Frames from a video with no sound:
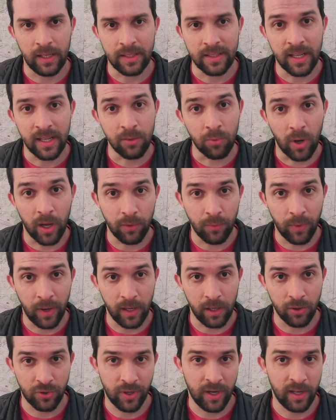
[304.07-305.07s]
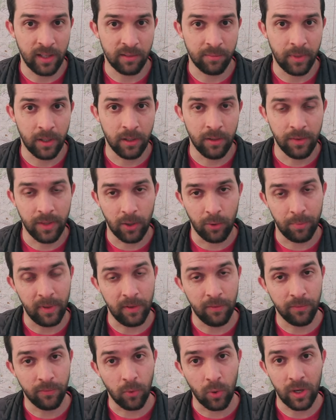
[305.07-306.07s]
10 watt radio transmitter, that would be
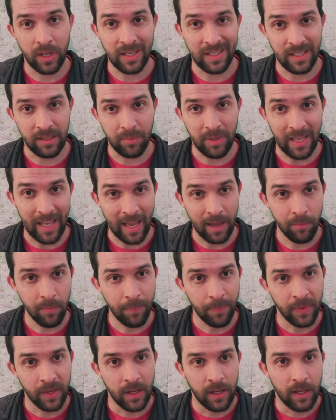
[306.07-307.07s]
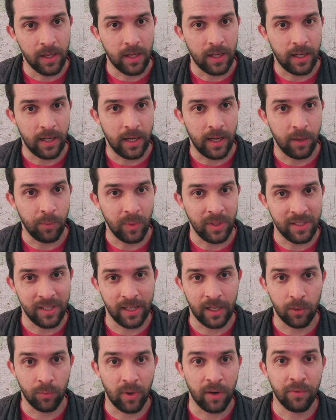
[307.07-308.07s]
40 dBm, and we
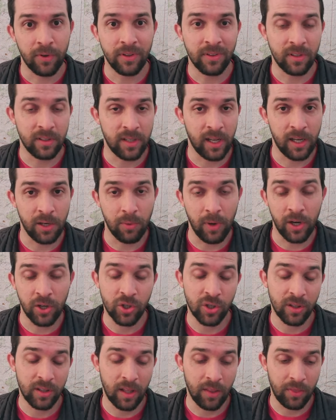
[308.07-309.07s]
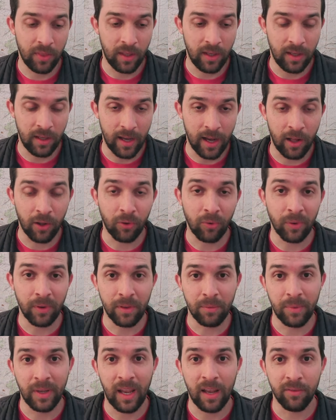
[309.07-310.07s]
take a reference attenuation that the
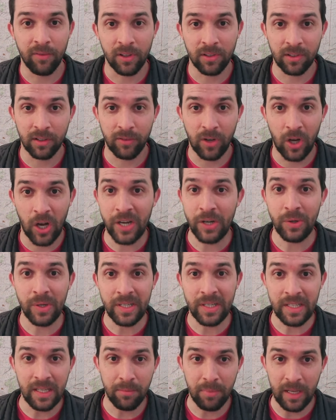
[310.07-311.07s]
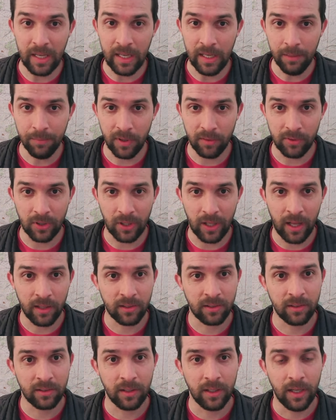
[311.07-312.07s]
algorithm gave us of 100 dB of
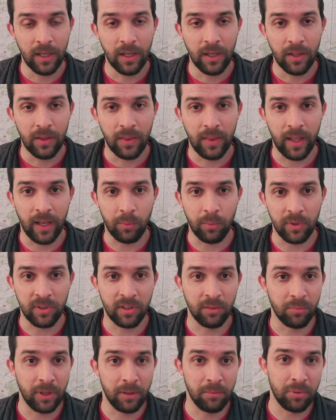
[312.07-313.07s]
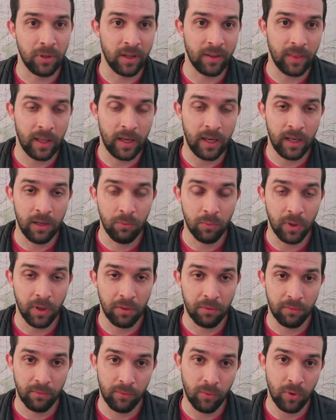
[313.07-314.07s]
loss, then we simply plug that in
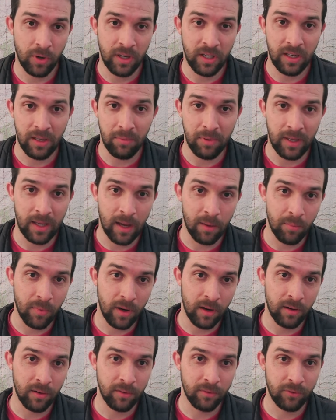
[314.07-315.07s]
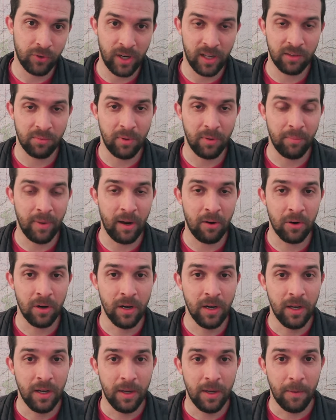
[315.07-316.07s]
with 40 dBm of transmit power,
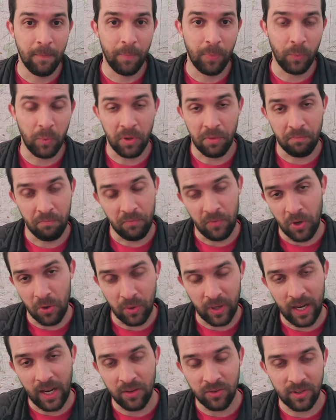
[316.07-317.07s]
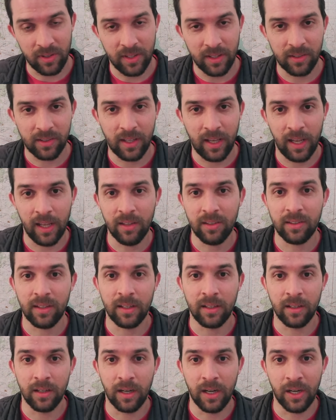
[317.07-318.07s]
with no gains in this case,
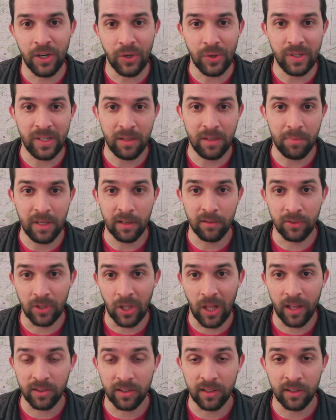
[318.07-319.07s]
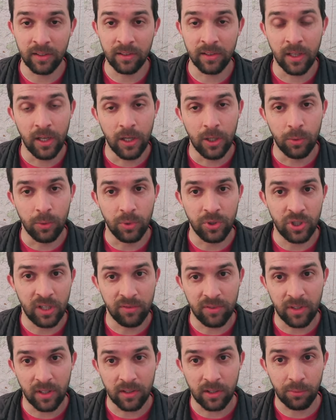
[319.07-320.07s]
and 100 dB of losses, which
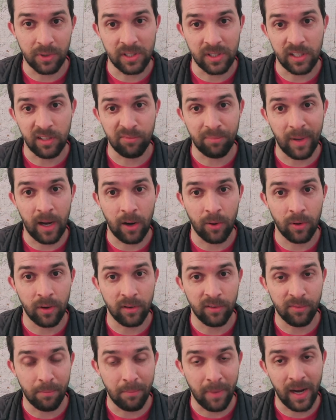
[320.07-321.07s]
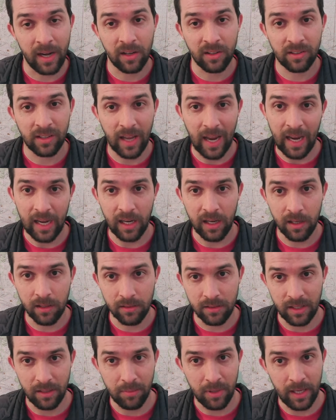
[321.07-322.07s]
gives us a received power of minus 80
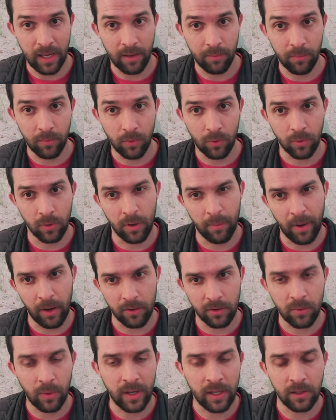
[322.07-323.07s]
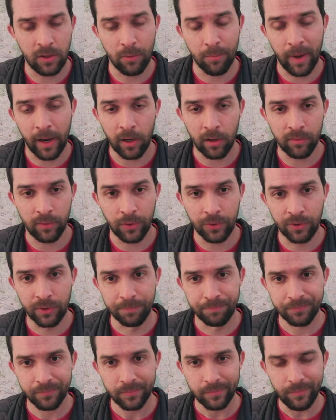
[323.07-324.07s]
dBm, or about 22 microvolts.
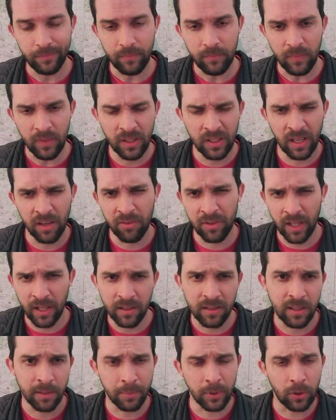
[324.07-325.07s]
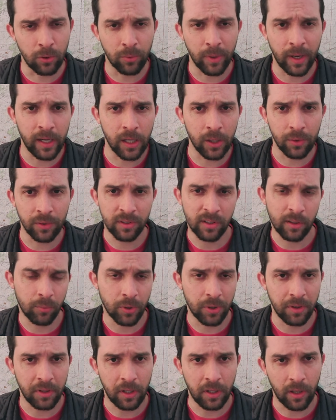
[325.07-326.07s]
Given that a typical radio is
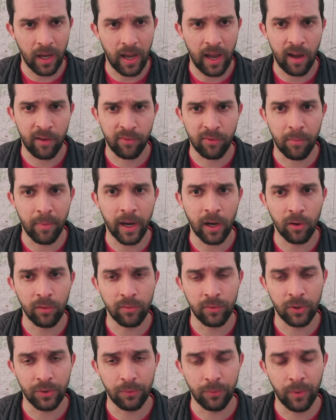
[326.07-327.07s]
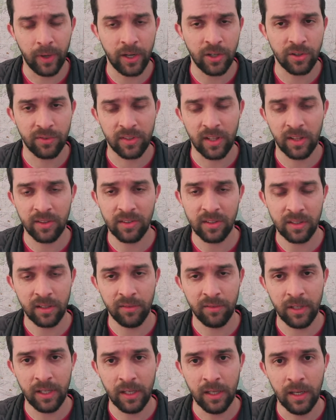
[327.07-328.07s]
somewhere in the half a microvolt range of
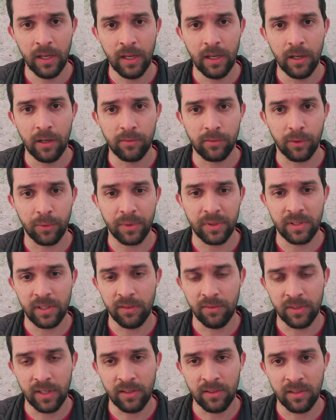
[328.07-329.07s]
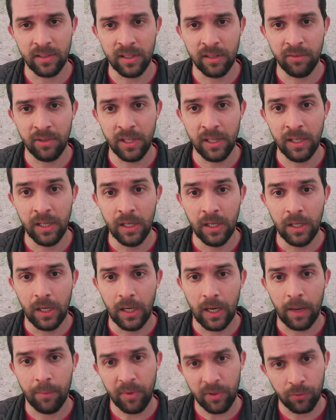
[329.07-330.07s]
sensitivity for receive sensitivity,
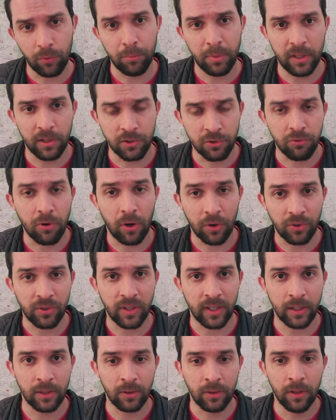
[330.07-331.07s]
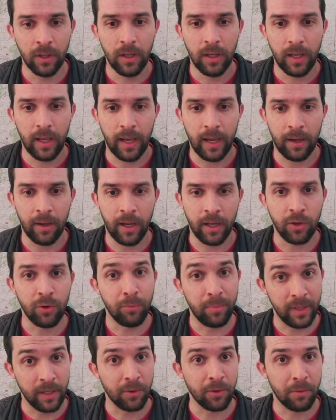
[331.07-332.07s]
this would be a strong signal, and you'd
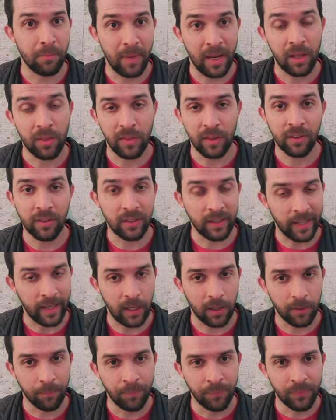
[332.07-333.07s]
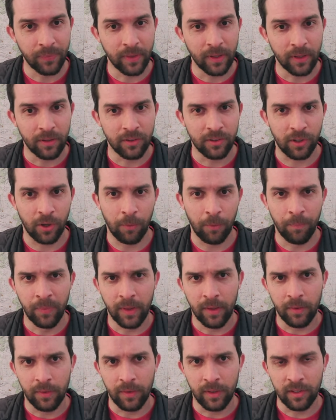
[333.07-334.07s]
be able to make this link. So
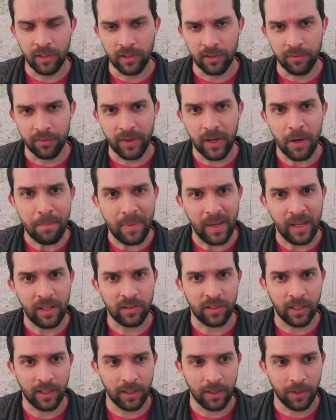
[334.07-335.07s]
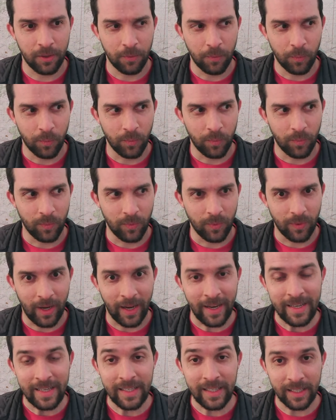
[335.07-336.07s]
this is a very basic
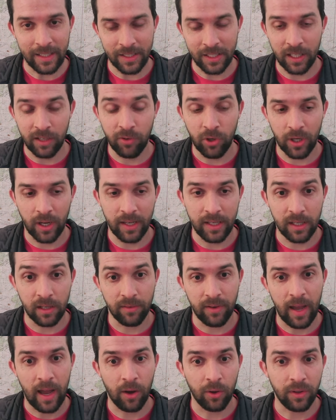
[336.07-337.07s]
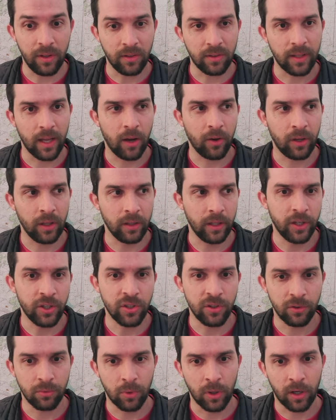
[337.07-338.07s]
idea to give you an idea of how these
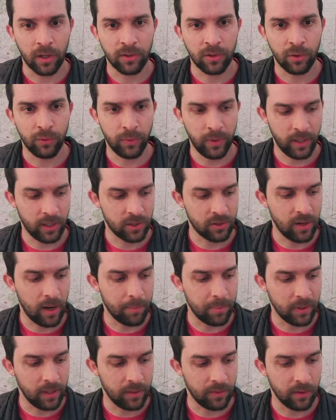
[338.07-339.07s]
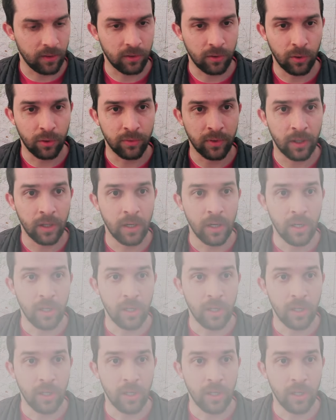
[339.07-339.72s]
calculations work. So if we extrapolate this over